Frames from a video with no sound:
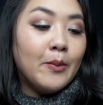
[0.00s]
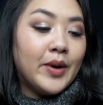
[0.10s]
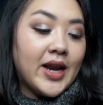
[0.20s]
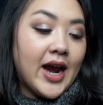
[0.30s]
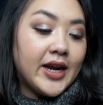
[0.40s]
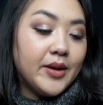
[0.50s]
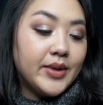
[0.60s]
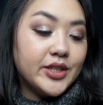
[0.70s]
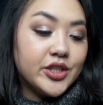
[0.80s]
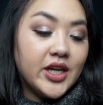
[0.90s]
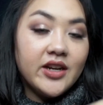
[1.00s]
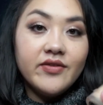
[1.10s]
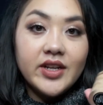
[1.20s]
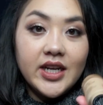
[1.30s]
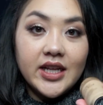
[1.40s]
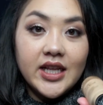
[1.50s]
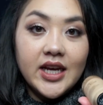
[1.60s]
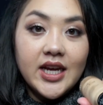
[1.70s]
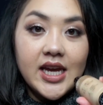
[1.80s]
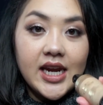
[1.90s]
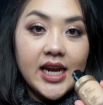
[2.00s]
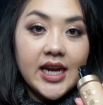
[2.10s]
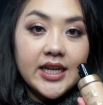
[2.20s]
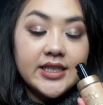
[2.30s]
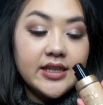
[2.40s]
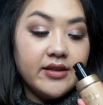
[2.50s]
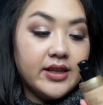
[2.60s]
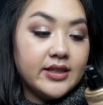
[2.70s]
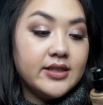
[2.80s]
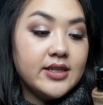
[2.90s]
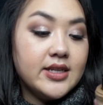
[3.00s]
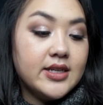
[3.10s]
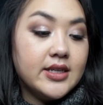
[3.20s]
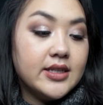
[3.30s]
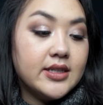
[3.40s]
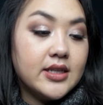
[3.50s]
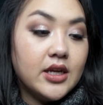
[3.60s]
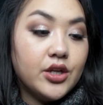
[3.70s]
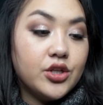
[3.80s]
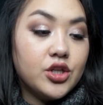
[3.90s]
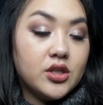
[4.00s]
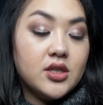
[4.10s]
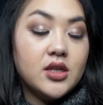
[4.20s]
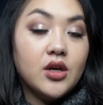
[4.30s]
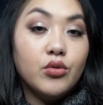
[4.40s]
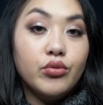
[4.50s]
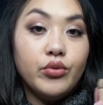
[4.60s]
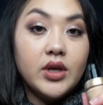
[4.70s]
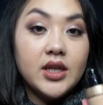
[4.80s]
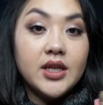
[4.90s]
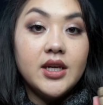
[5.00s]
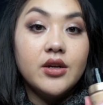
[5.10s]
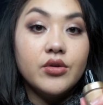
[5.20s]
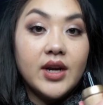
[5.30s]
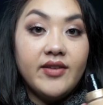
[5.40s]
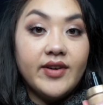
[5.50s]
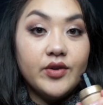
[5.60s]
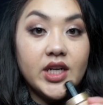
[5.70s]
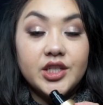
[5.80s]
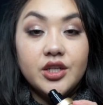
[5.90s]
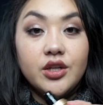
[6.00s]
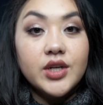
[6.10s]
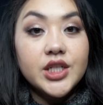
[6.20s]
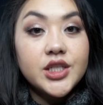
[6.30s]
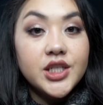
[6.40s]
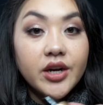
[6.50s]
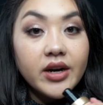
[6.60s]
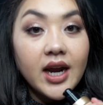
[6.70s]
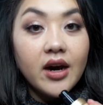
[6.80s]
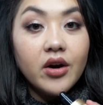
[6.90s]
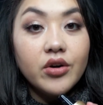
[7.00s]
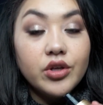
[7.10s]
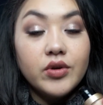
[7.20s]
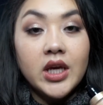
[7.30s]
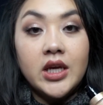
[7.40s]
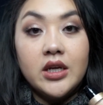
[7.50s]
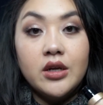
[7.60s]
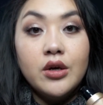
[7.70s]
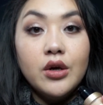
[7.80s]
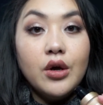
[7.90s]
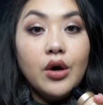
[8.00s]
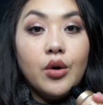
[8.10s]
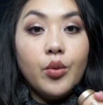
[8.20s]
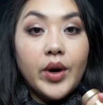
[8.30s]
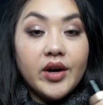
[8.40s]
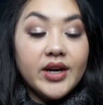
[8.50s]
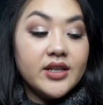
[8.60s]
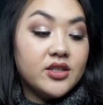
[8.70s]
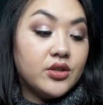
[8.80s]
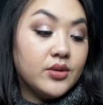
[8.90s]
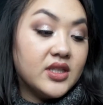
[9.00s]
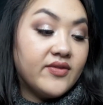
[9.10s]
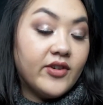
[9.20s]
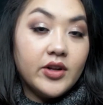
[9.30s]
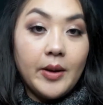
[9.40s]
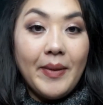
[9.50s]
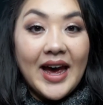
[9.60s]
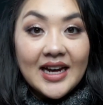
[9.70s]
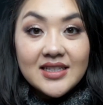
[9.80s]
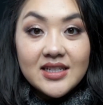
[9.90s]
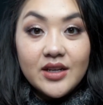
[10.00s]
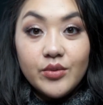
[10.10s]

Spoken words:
but I am in shade Vanilla, and this is just a really great foundation. You can sheer it out, you can wear it to its full capacity,